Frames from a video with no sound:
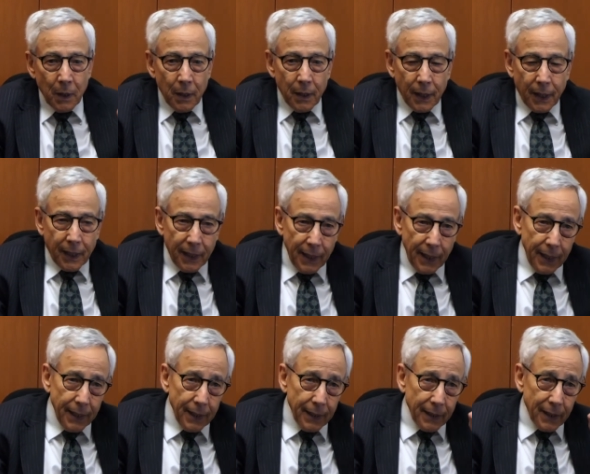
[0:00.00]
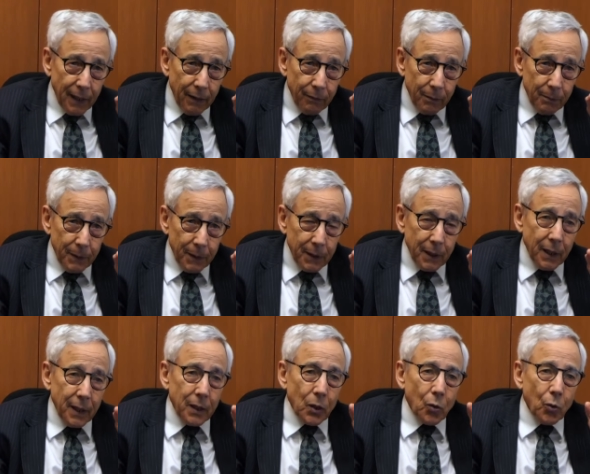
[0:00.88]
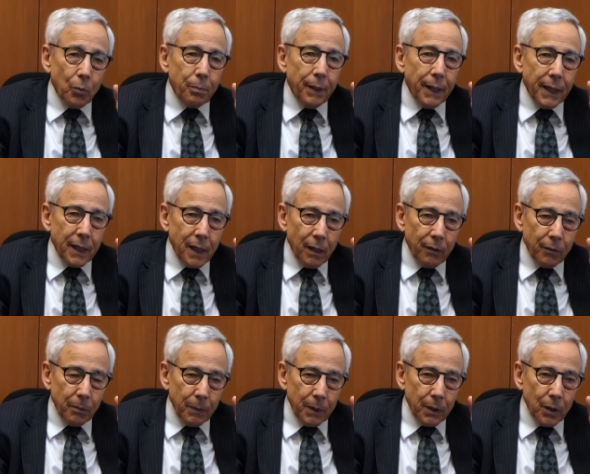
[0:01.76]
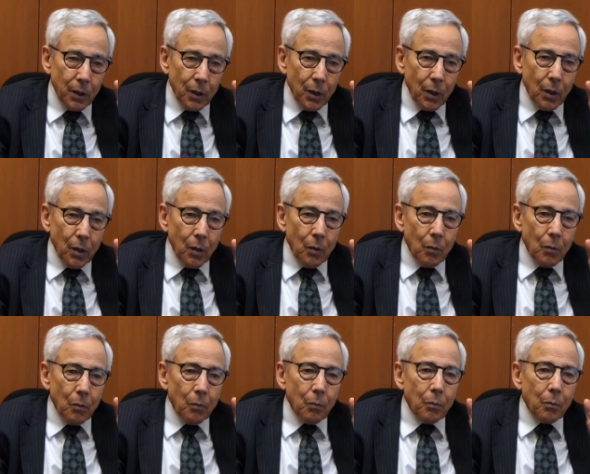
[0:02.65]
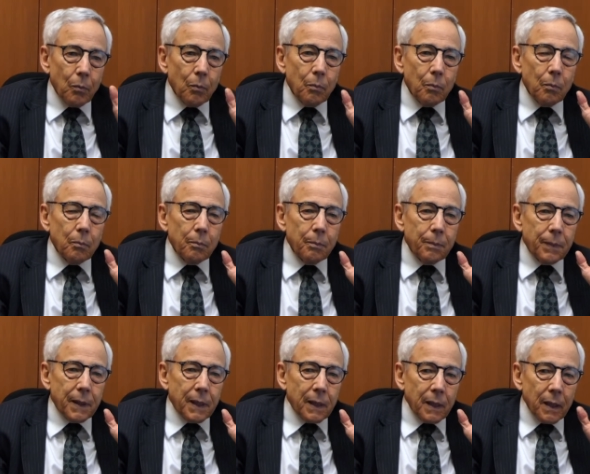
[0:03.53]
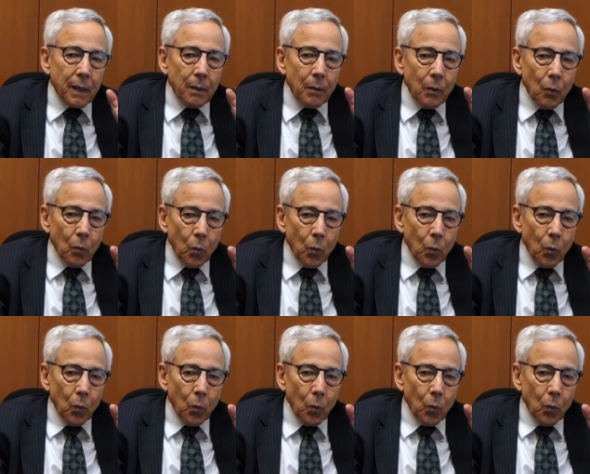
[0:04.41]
The Canadian government and the Quebec government yes, yes, yes.